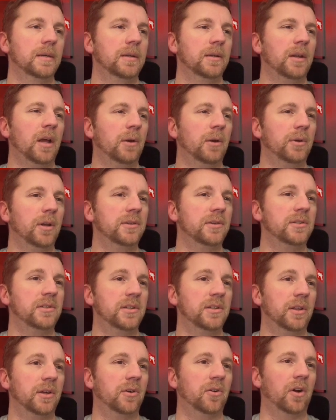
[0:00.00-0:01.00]
Not
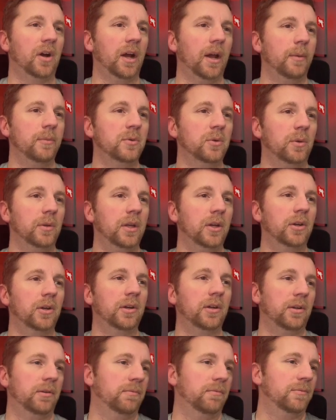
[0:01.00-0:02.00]
necessarily crime. So
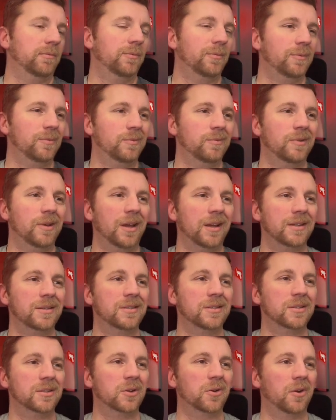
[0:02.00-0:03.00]
littering, I
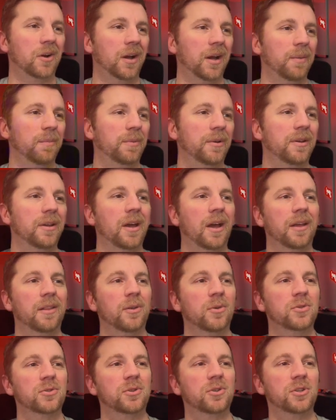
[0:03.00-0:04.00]
guess, is a crime, but yeah,
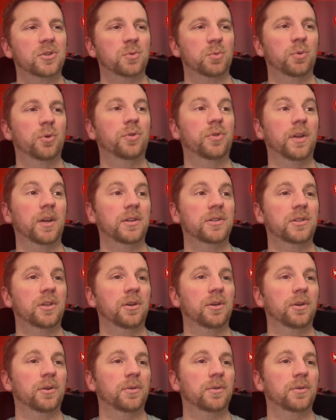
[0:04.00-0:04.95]
those are just rude things to do.